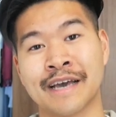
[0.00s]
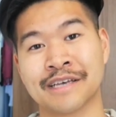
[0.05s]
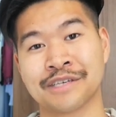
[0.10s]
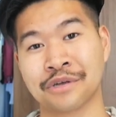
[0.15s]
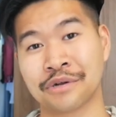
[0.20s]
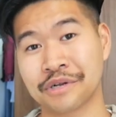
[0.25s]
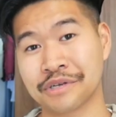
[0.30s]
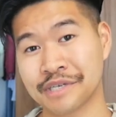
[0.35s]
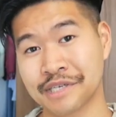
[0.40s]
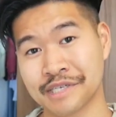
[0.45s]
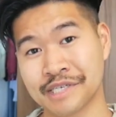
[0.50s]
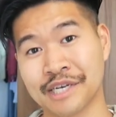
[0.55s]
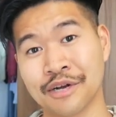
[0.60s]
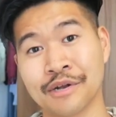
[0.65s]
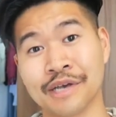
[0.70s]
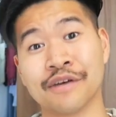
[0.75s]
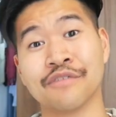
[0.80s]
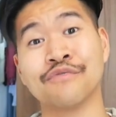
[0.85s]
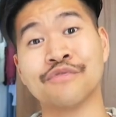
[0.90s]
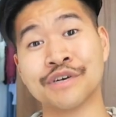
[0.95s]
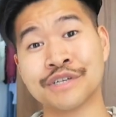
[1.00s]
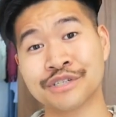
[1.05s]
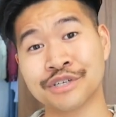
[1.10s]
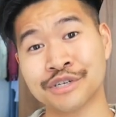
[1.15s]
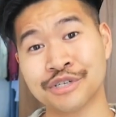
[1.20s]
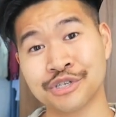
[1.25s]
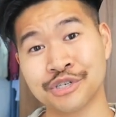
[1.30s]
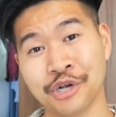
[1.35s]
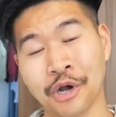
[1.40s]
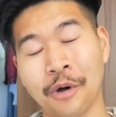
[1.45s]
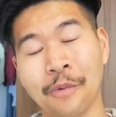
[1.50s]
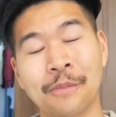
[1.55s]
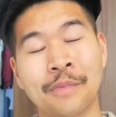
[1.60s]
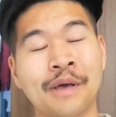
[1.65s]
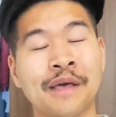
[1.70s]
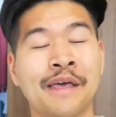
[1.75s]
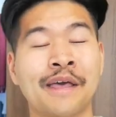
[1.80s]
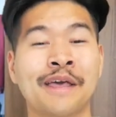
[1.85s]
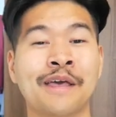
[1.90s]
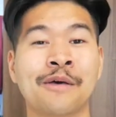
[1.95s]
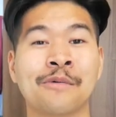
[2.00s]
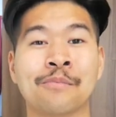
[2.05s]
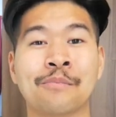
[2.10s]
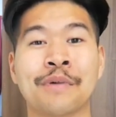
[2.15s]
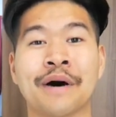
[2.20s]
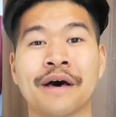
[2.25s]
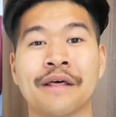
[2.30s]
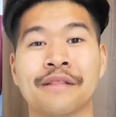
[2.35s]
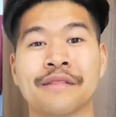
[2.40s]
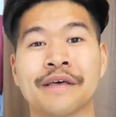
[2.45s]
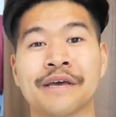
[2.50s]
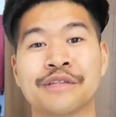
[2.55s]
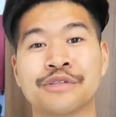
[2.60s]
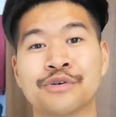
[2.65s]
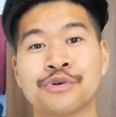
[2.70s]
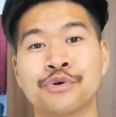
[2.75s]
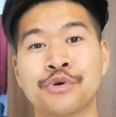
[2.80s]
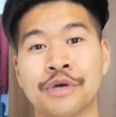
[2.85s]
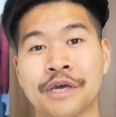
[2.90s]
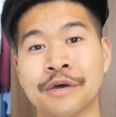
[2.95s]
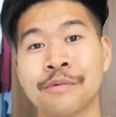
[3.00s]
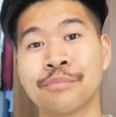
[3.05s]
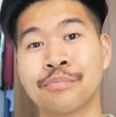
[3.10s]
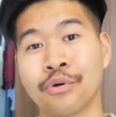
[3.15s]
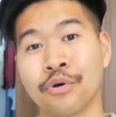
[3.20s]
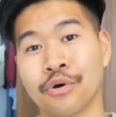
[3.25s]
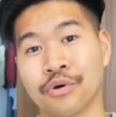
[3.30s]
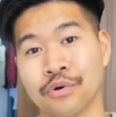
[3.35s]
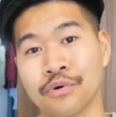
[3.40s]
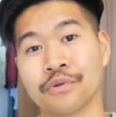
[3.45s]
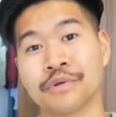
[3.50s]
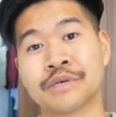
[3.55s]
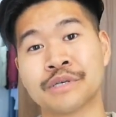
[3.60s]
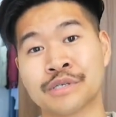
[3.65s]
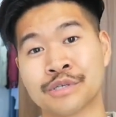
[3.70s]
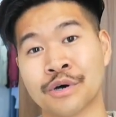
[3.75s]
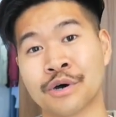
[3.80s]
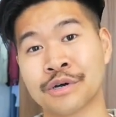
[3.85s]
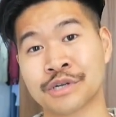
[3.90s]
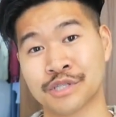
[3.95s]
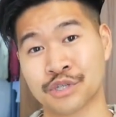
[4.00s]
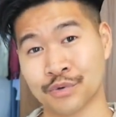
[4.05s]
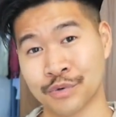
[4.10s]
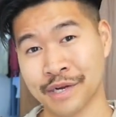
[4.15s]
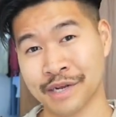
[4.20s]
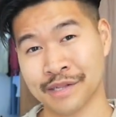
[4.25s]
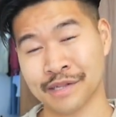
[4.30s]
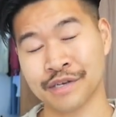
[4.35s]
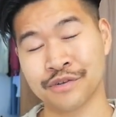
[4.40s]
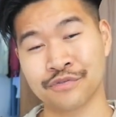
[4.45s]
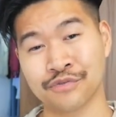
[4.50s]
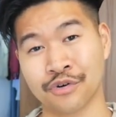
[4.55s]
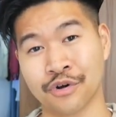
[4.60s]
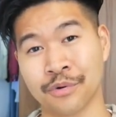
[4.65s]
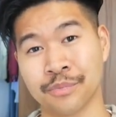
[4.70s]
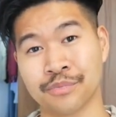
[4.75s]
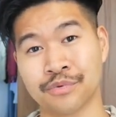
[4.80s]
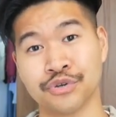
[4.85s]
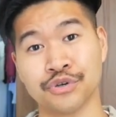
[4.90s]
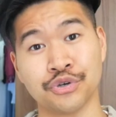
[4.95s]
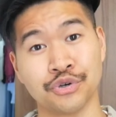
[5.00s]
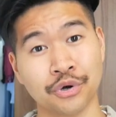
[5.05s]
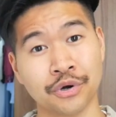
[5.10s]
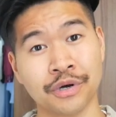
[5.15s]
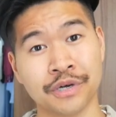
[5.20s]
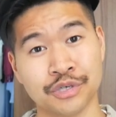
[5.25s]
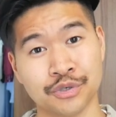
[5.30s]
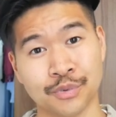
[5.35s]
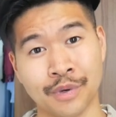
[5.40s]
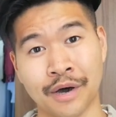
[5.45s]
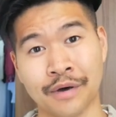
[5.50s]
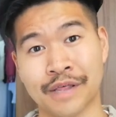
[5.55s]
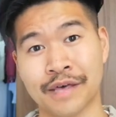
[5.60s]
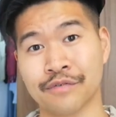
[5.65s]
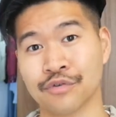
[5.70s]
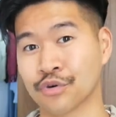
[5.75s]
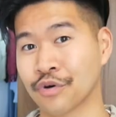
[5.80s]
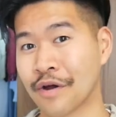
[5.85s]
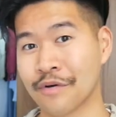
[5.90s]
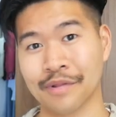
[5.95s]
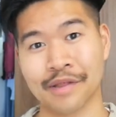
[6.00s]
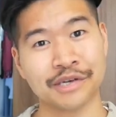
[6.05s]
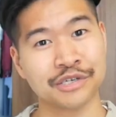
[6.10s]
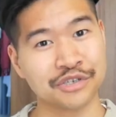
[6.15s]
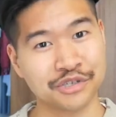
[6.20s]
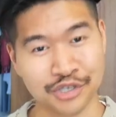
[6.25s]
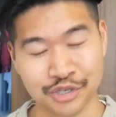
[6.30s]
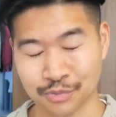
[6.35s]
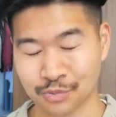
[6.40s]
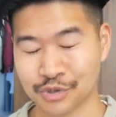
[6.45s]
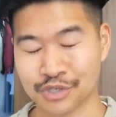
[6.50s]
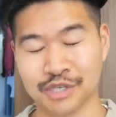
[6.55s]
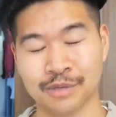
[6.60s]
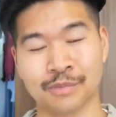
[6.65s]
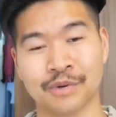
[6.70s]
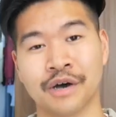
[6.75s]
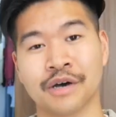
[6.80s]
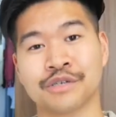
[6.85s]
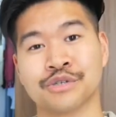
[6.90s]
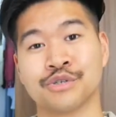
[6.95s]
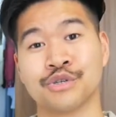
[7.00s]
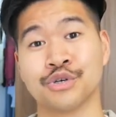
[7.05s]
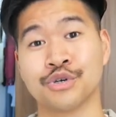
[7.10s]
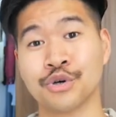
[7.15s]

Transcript: it's not necessarily a vintage shop but they do import all the stock directly from New York as well. They have a great relationship with some guys in New